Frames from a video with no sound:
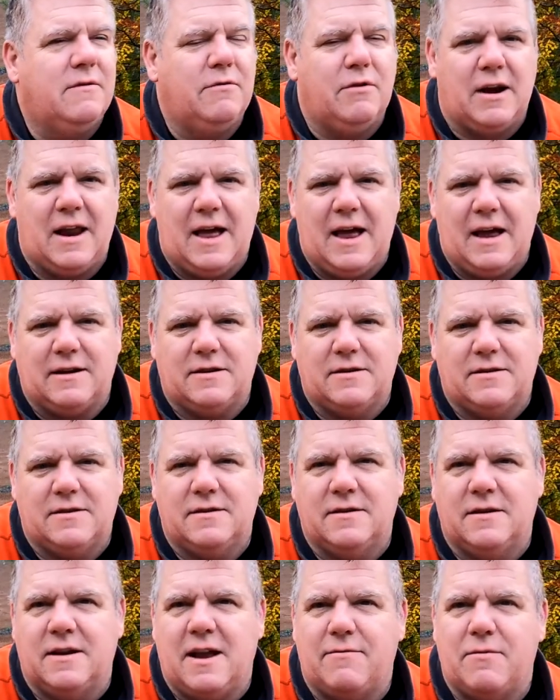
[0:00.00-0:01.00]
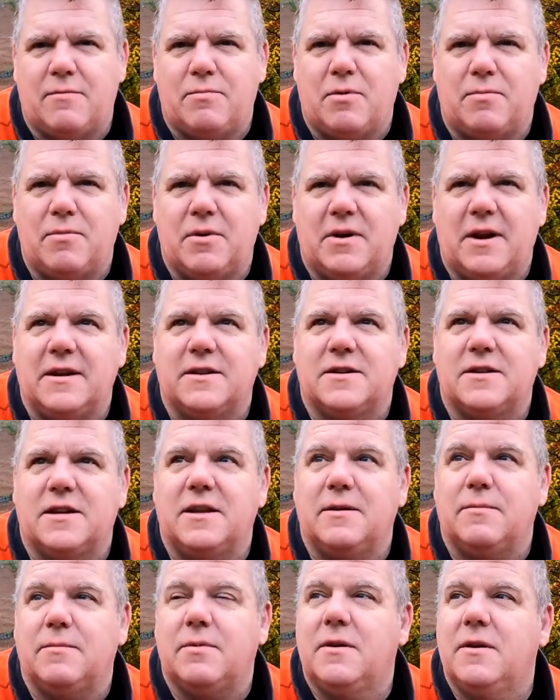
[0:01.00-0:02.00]
relax, have a proper night's
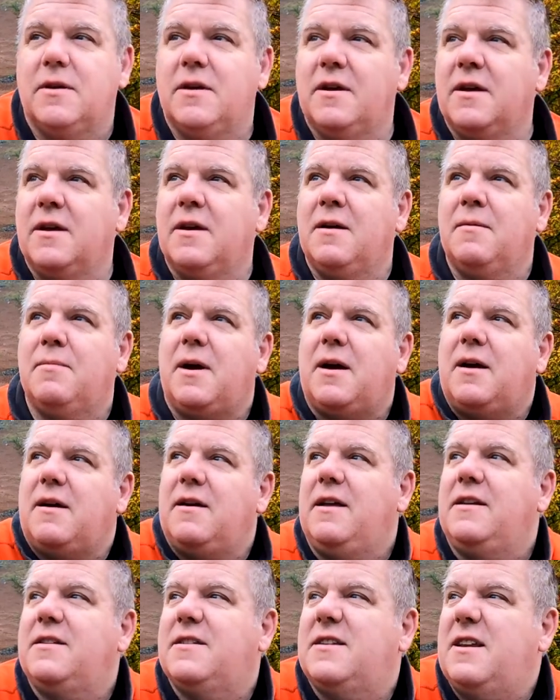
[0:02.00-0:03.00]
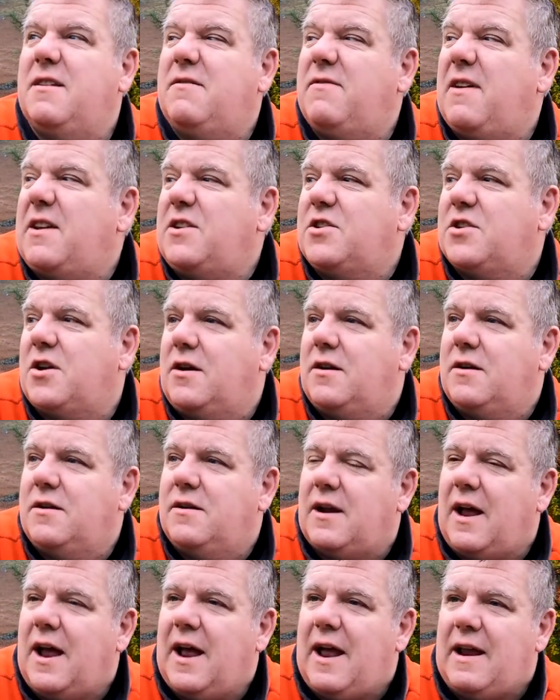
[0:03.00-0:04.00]
sleep. But it's an adventure,
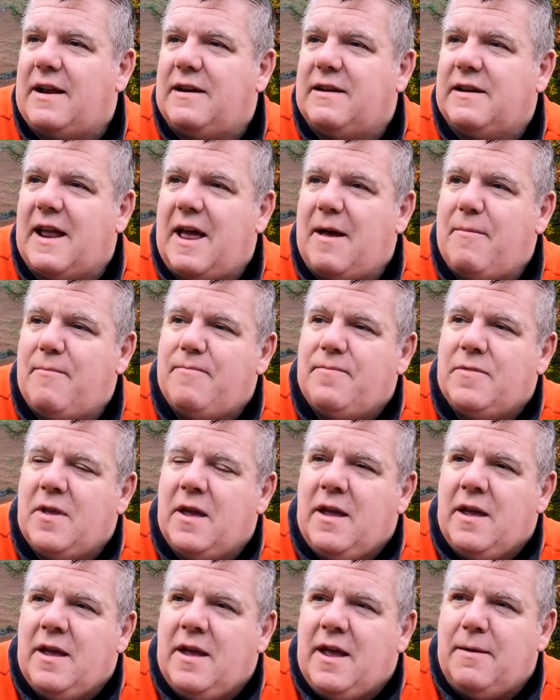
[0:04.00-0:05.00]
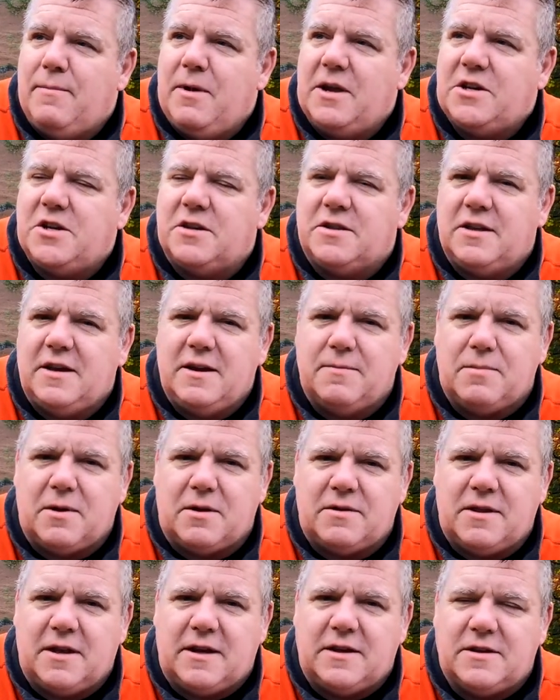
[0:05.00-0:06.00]
and it makes you think
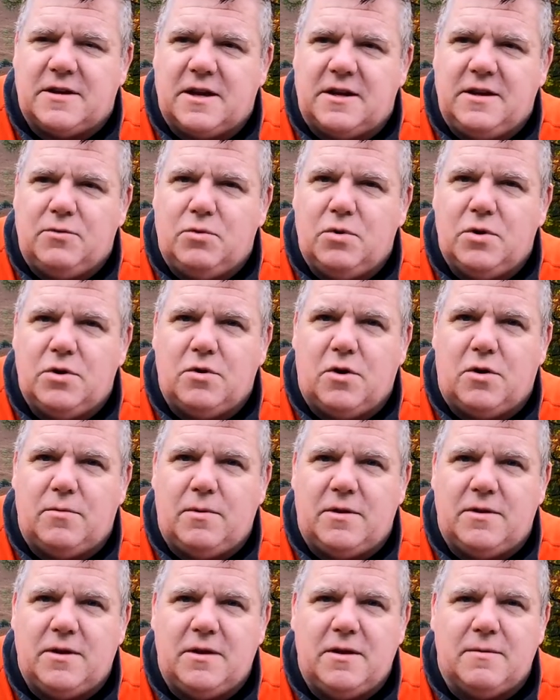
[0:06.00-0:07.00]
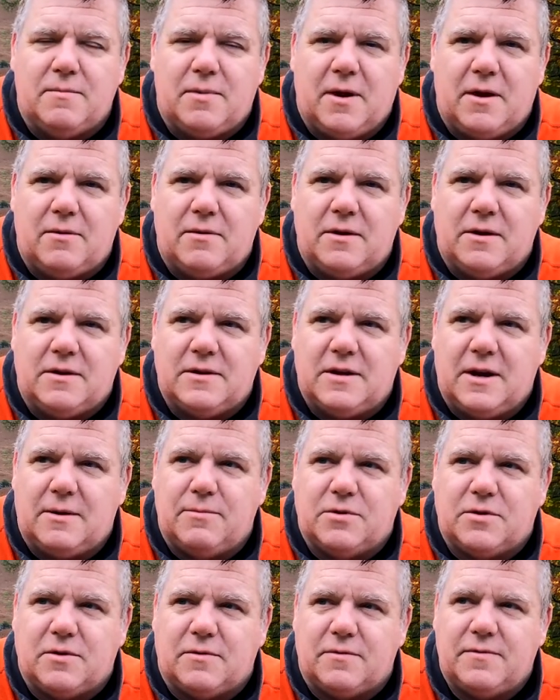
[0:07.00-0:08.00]
about things that you wouldn't normally think about in
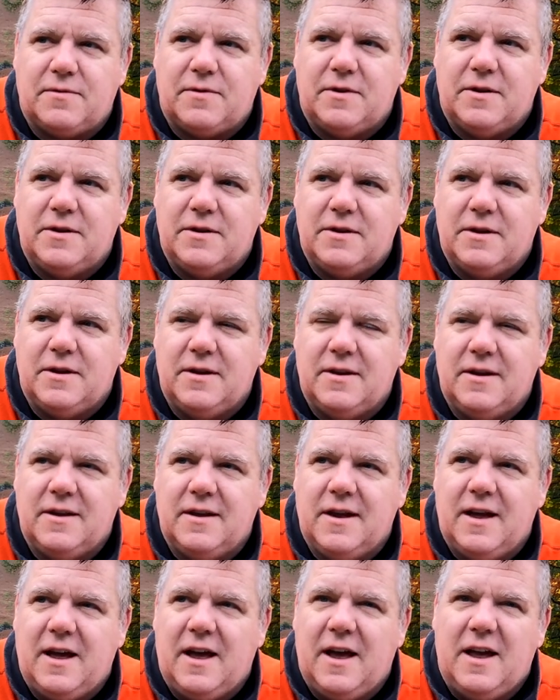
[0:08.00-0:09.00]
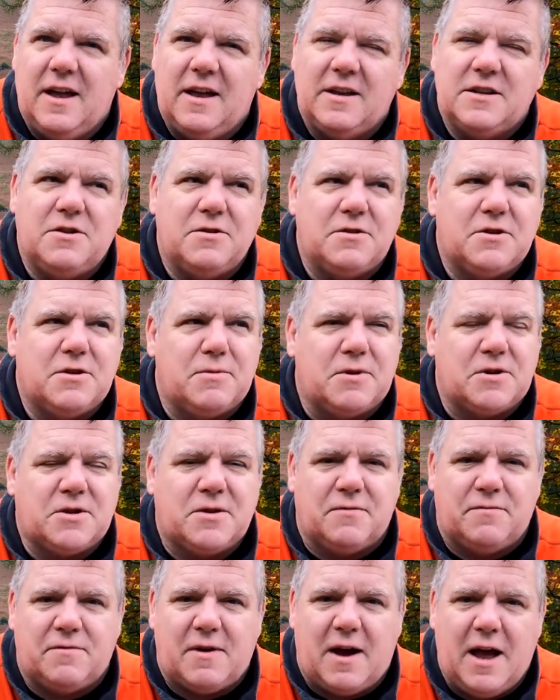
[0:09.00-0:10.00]
terms of, it's not so much
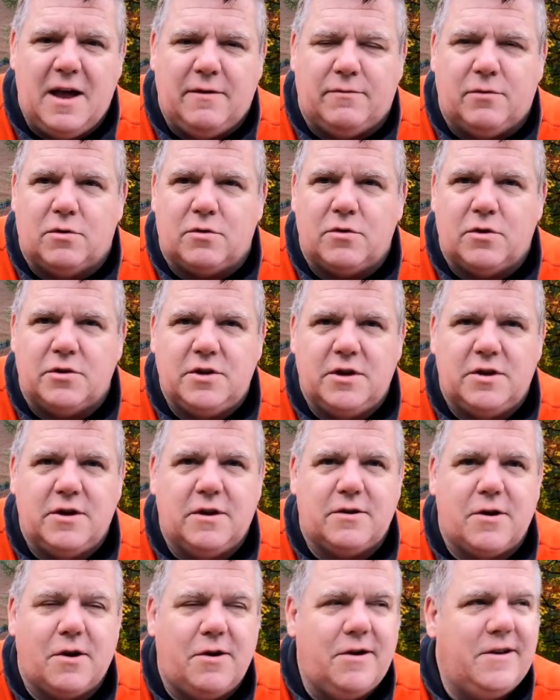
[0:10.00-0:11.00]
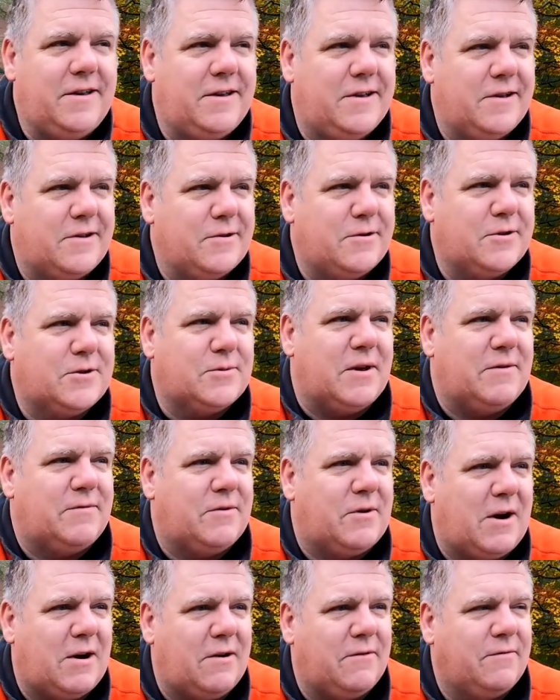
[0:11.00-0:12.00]
survival, because you could go
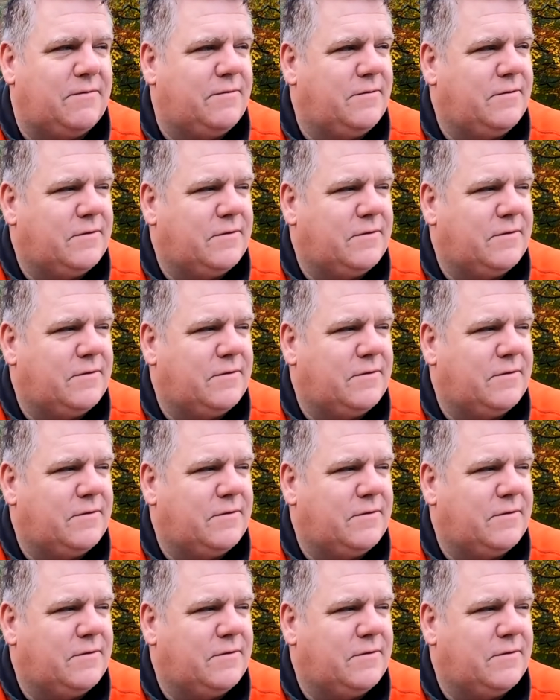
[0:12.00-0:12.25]
24